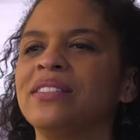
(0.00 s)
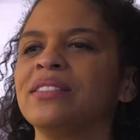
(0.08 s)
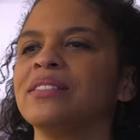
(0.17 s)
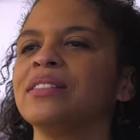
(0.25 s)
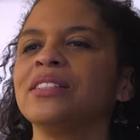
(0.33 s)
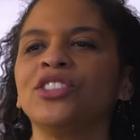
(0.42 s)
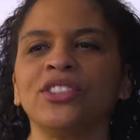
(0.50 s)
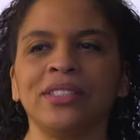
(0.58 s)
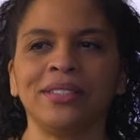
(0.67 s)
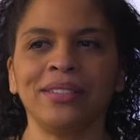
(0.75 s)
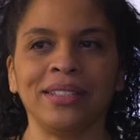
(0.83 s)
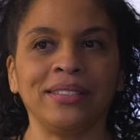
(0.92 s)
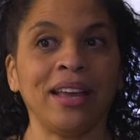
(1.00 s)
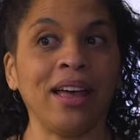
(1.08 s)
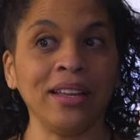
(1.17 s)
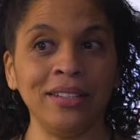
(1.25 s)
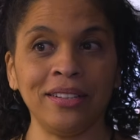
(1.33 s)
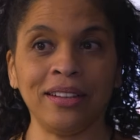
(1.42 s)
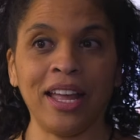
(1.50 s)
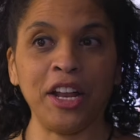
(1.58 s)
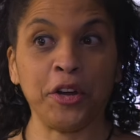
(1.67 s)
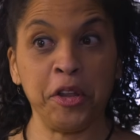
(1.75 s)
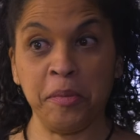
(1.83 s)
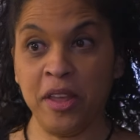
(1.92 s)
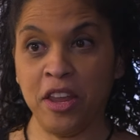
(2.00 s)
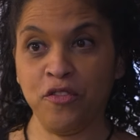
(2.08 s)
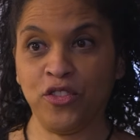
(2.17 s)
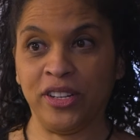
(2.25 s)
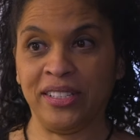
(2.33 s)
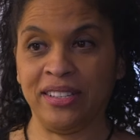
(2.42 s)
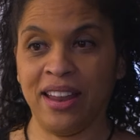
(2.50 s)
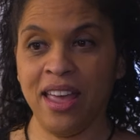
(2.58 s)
delicious Italian delight are you making for us today?